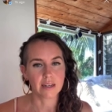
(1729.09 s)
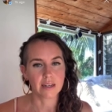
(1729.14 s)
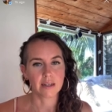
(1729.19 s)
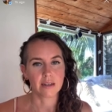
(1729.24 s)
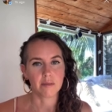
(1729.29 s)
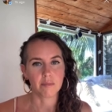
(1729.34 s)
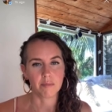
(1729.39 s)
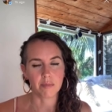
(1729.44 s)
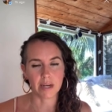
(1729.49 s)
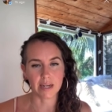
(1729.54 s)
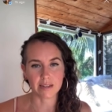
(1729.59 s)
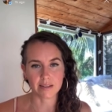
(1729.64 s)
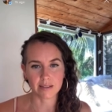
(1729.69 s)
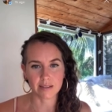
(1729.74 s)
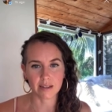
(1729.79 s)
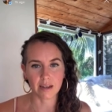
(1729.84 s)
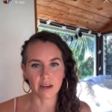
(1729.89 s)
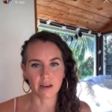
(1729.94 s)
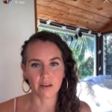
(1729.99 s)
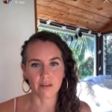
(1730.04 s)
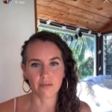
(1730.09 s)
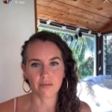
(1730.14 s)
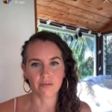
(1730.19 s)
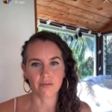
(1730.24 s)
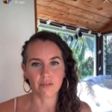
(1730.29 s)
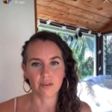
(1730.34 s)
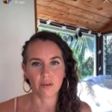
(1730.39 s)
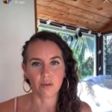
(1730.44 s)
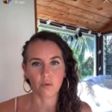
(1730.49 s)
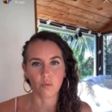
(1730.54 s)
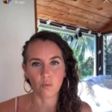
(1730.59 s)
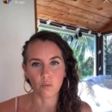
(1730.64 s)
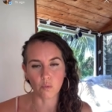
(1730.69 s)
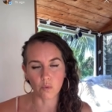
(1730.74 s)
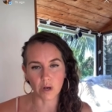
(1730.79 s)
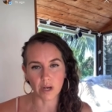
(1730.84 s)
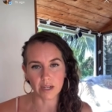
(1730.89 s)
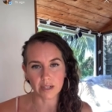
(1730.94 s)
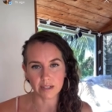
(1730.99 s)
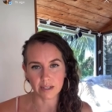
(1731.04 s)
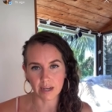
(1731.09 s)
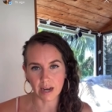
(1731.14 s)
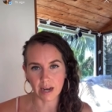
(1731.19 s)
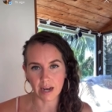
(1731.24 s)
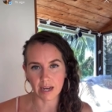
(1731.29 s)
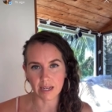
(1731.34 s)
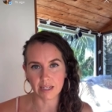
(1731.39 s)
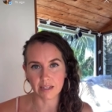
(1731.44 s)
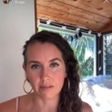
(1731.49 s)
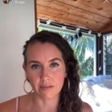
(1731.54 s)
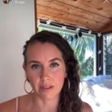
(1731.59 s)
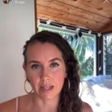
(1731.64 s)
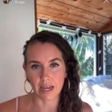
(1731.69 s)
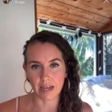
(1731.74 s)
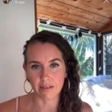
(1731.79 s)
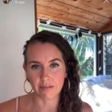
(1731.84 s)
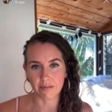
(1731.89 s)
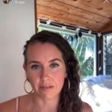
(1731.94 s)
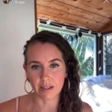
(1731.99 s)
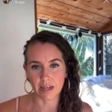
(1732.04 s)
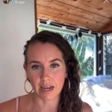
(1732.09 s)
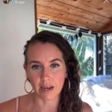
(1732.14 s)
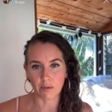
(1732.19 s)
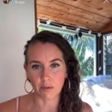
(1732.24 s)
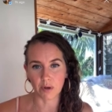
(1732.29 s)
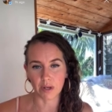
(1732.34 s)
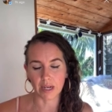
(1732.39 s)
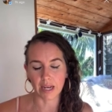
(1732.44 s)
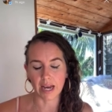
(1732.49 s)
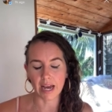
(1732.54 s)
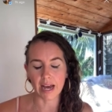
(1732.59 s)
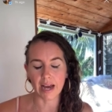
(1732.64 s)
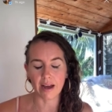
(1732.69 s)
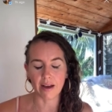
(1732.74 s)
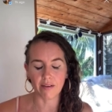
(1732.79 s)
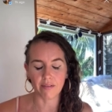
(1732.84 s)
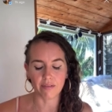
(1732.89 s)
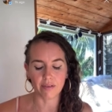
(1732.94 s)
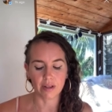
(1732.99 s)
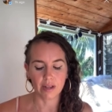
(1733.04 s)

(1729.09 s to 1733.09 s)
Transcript: myself what kind of life that I want to have.